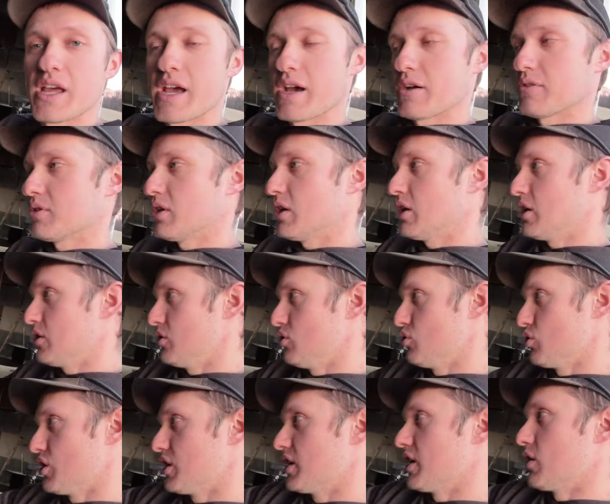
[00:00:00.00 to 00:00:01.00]
Now,
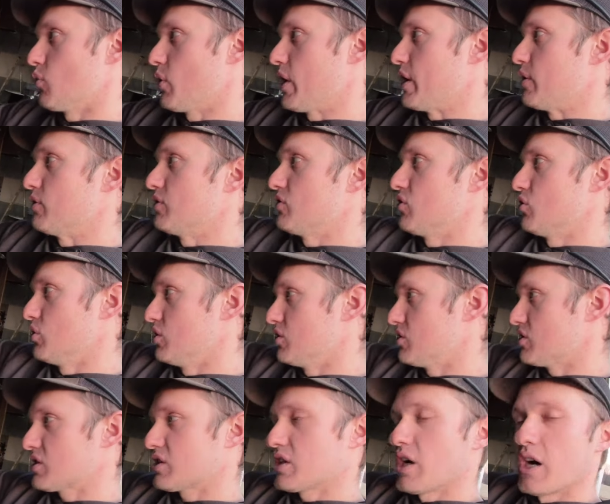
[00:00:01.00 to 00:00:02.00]
you could get away with doing
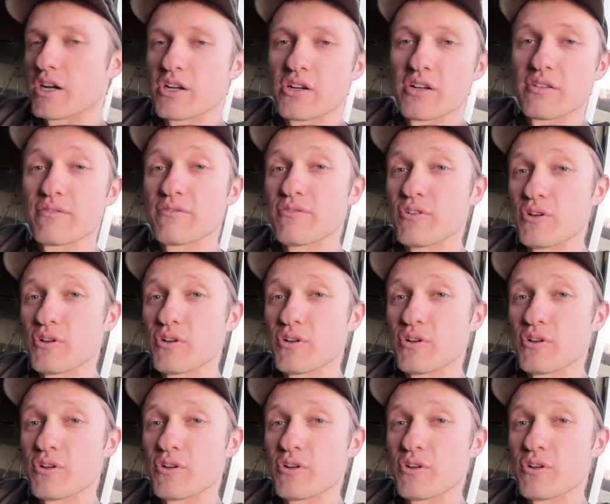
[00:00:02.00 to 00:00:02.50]
just concrete